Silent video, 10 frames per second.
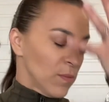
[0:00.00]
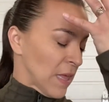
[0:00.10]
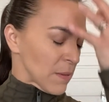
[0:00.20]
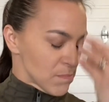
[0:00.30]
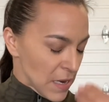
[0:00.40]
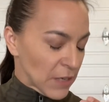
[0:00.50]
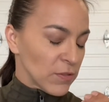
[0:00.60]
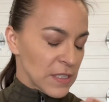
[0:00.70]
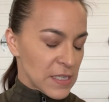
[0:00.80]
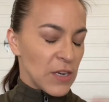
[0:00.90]
like
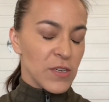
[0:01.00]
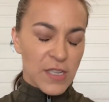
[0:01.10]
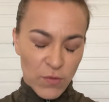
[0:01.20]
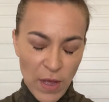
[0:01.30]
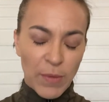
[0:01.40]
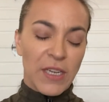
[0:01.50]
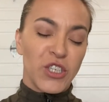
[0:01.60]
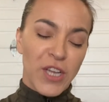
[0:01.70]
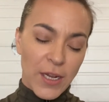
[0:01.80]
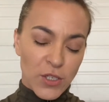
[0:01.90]
mindfully say to yourself, I'm going to
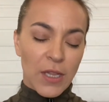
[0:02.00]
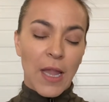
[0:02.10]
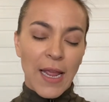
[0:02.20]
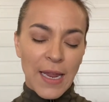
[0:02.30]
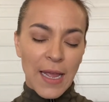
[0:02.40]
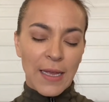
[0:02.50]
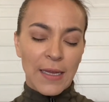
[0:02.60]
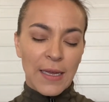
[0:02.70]
change the lighting.